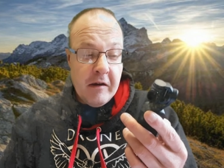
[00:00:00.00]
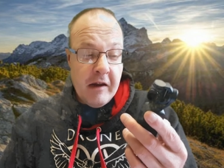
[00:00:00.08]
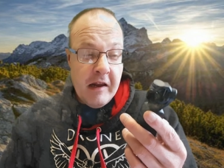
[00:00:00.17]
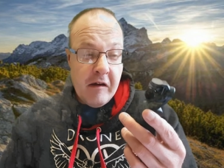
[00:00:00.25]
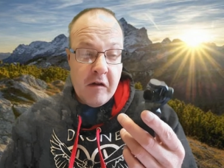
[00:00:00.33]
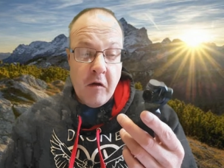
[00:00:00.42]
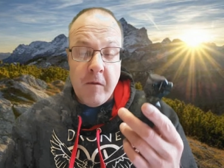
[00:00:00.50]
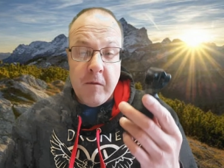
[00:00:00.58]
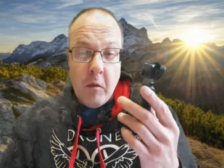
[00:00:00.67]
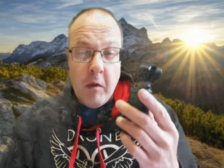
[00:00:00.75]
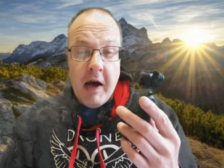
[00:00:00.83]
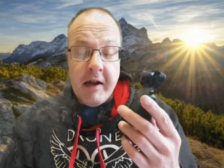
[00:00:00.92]
It's good
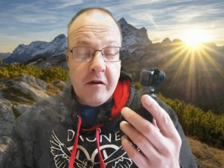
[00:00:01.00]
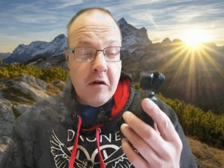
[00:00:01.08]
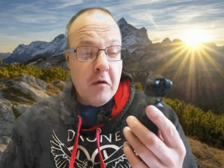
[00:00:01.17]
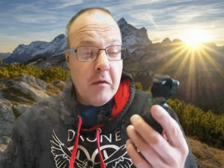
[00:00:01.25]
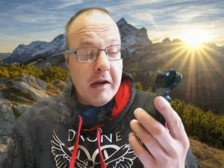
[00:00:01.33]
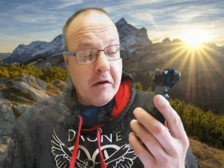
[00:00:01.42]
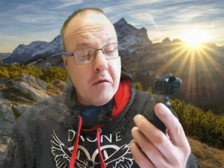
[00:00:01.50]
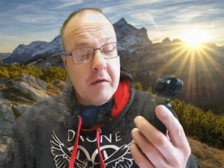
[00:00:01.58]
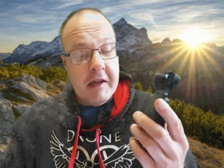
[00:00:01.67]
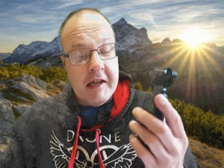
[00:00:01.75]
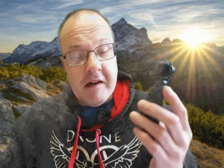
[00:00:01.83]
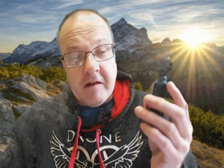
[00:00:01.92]
for what I do. I do
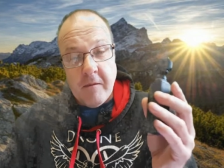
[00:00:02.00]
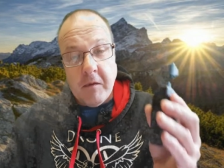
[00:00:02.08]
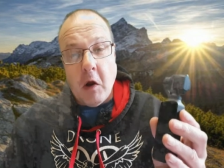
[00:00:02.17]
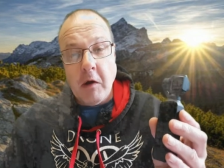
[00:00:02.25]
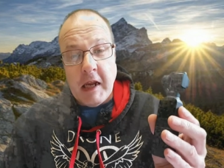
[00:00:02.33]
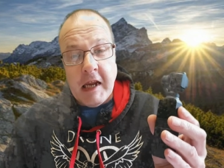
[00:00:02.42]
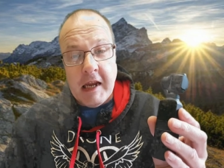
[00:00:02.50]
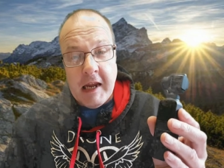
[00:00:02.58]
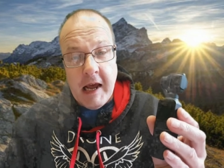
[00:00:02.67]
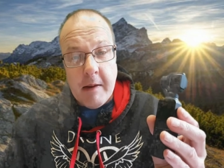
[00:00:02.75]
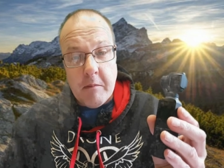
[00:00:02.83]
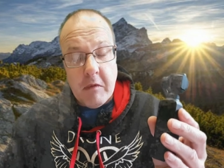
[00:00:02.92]
think it's a vlogging
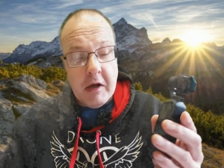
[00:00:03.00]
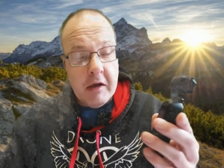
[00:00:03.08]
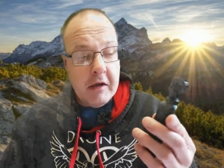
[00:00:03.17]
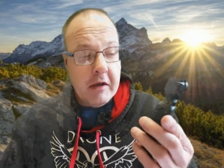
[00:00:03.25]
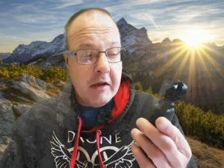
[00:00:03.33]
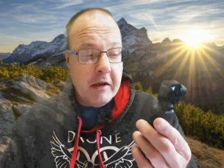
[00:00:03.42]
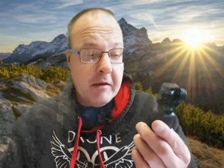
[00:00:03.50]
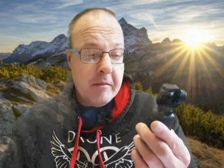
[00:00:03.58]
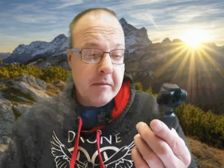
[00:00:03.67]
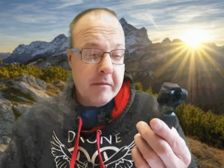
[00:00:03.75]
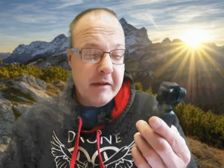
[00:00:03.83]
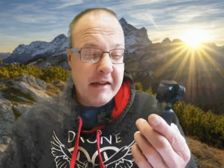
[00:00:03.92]
camera.
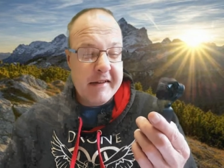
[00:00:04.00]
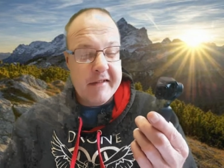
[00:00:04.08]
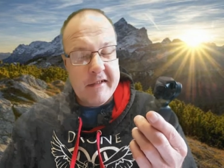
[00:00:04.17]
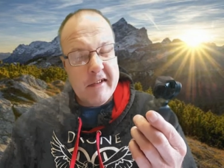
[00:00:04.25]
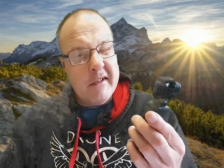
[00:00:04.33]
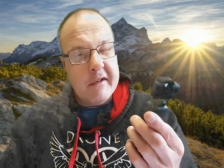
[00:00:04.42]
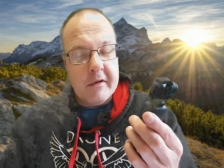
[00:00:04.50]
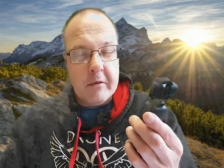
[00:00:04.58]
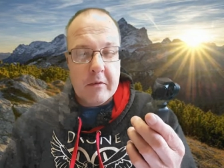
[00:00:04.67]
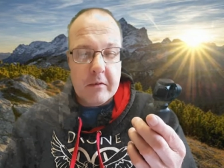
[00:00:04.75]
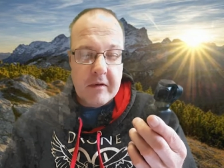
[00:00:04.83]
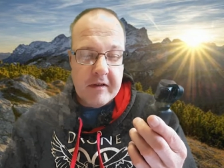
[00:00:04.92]
You can sort of
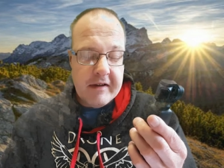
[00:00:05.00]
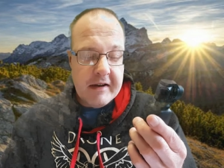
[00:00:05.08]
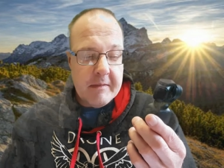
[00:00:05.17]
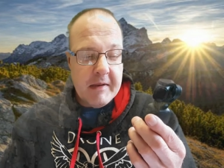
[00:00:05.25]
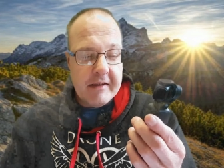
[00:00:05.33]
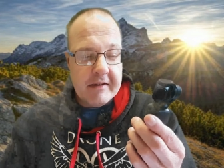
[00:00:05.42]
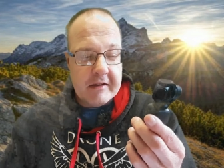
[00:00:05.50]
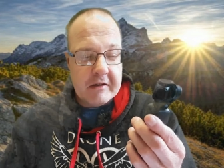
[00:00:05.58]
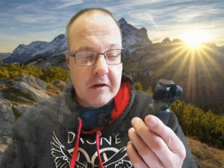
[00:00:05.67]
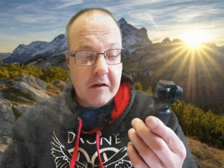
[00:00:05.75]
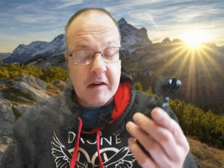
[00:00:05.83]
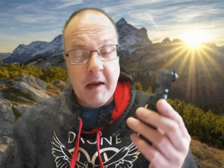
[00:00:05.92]
do cinematic
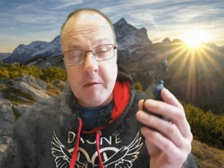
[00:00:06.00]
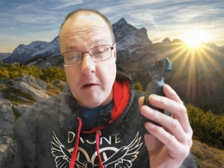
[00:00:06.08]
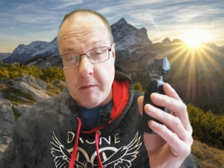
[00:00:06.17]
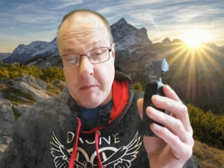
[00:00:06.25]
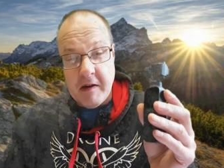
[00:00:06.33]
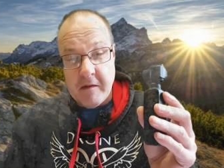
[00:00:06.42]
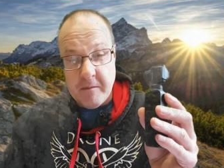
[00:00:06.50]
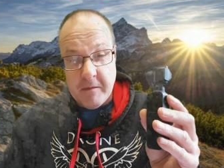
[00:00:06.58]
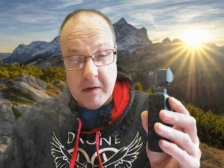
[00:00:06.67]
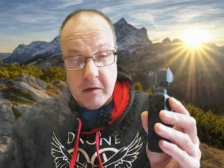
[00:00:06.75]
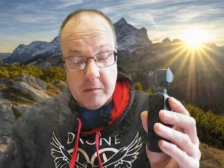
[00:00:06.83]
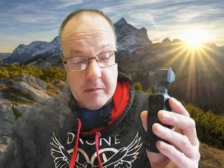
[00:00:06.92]
shots. I'm not the best
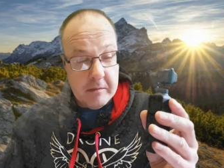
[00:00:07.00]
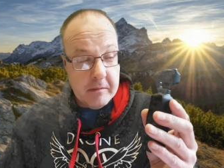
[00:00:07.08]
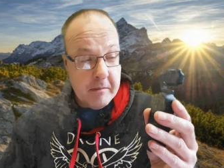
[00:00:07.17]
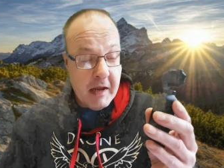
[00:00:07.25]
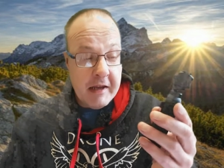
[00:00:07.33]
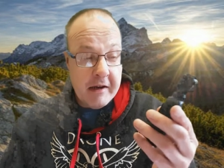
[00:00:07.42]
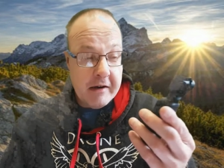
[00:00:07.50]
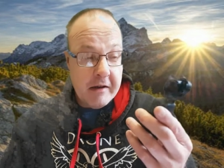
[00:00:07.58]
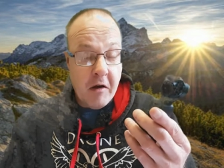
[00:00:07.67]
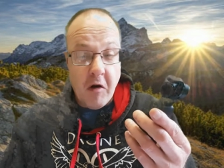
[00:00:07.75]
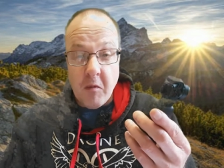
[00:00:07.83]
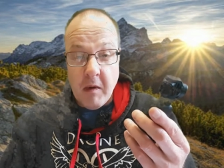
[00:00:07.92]
filmmaker in the
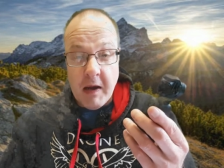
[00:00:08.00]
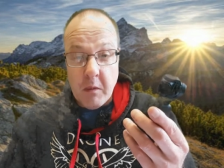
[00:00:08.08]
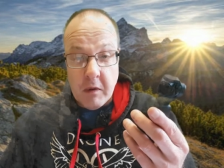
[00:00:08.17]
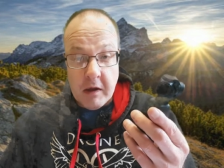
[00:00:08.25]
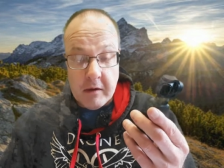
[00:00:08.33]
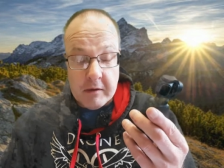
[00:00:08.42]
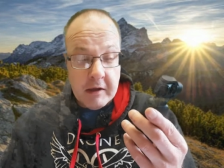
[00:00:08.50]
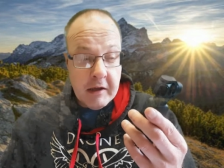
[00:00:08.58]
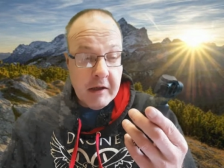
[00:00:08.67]
whole wide world.